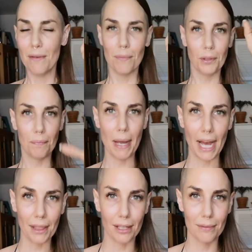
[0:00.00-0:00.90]
move
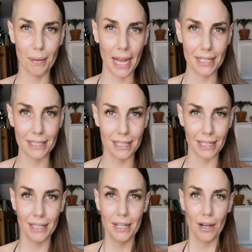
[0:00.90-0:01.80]
past past
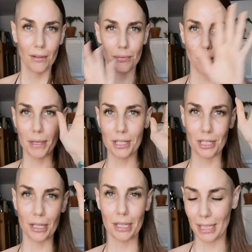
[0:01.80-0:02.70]
uh, rubbish
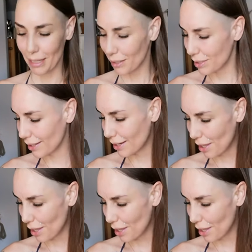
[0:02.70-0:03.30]
and get to